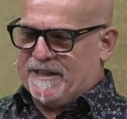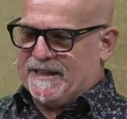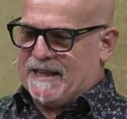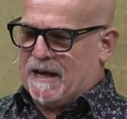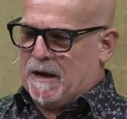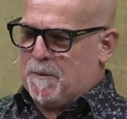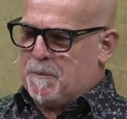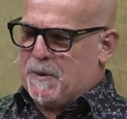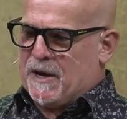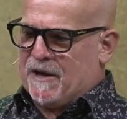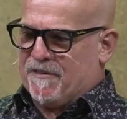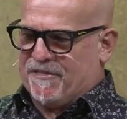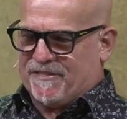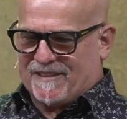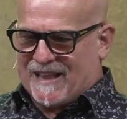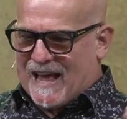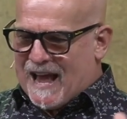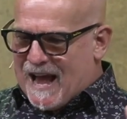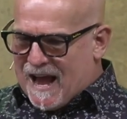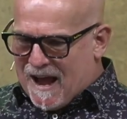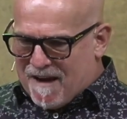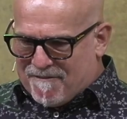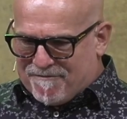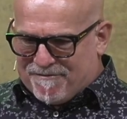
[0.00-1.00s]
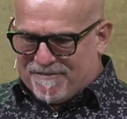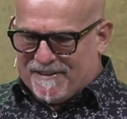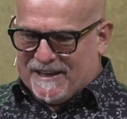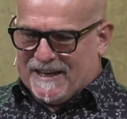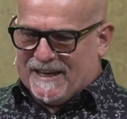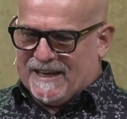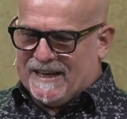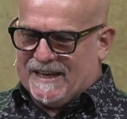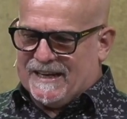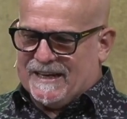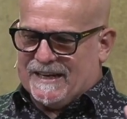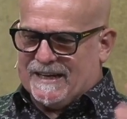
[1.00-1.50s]
They were both
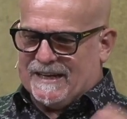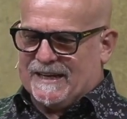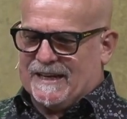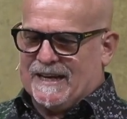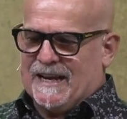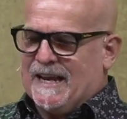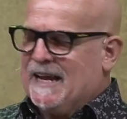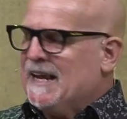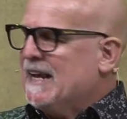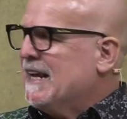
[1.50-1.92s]
laughing, and